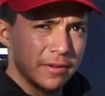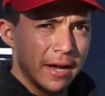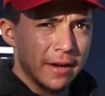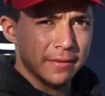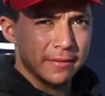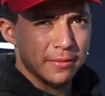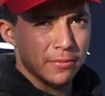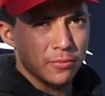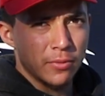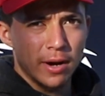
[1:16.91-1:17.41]

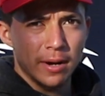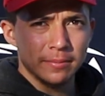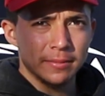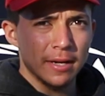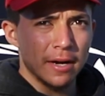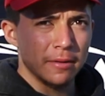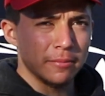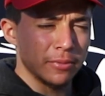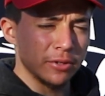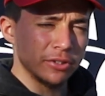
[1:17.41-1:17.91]
vacuum, wipe
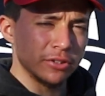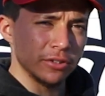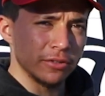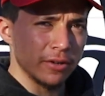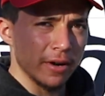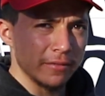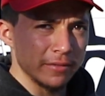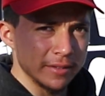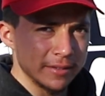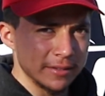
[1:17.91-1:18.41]
down, brush the
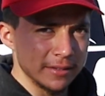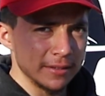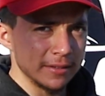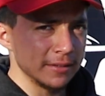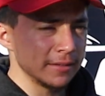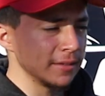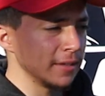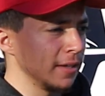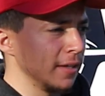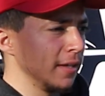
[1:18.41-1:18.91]

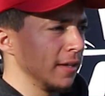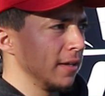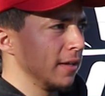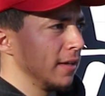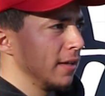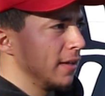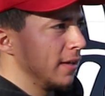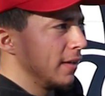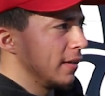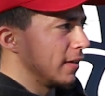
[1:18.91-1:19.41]
crevices,
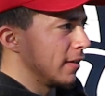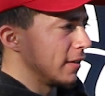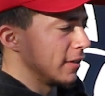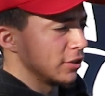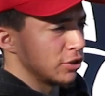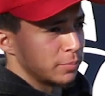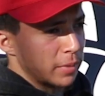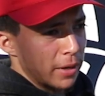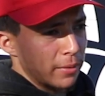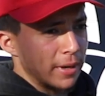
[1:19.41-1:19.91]

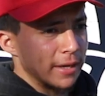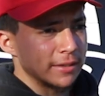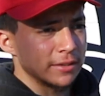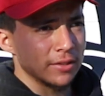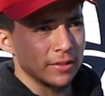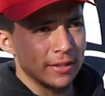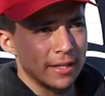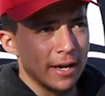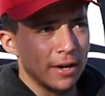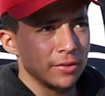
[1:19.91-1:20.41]
spray
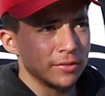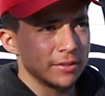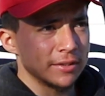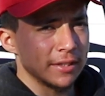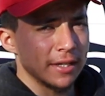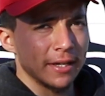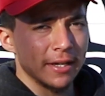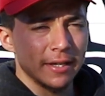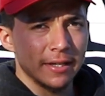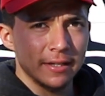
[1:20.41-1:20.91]
wax on the
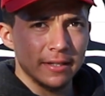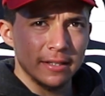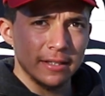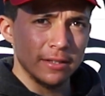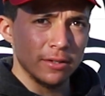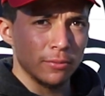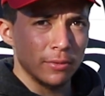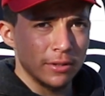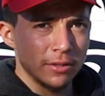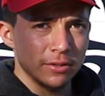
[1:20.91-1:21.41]
outside,
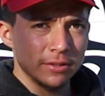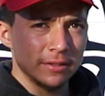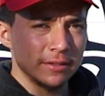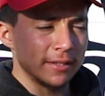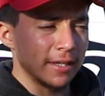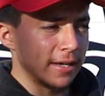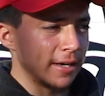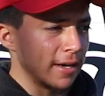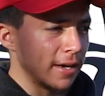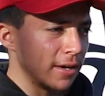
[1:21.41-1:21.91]
clean the windows
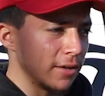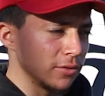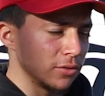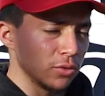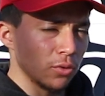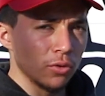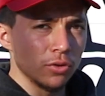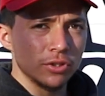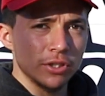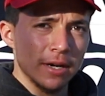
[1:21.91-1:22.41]
inside and
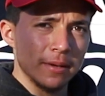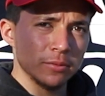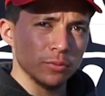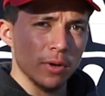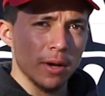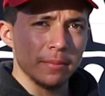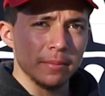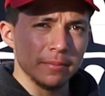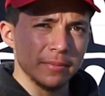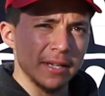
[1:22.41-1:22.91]
out, door jambs,
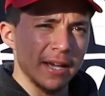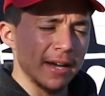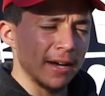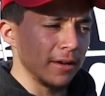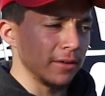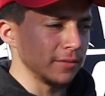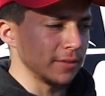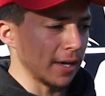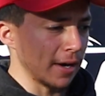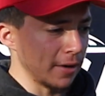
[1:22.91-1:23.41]
wipe them
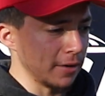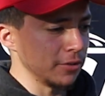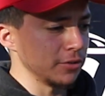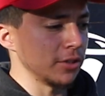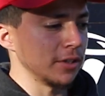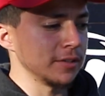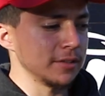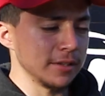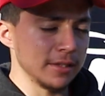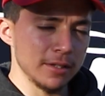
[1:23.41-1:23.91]
down, tire
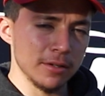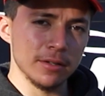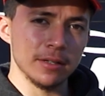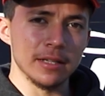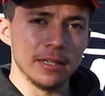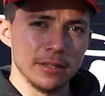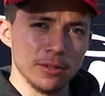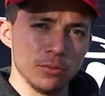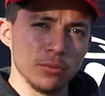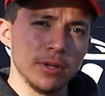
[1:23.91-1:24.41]
dressing,
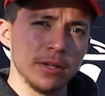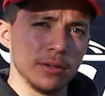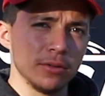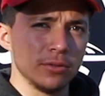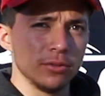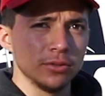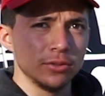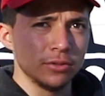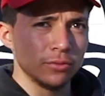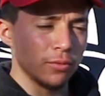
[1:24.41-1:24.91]
clean the
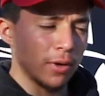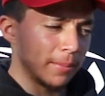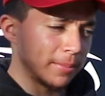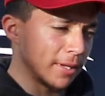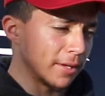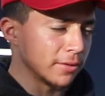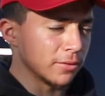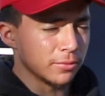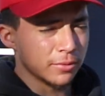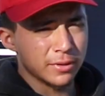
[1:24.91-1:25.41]
wheels,
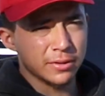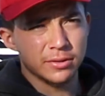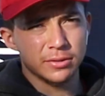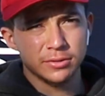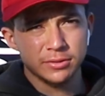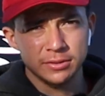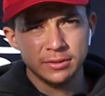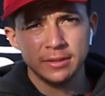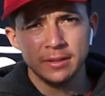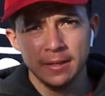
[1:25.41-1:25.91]
wipe down the
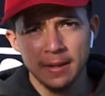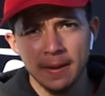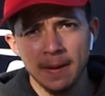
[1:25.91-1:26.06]
wheels.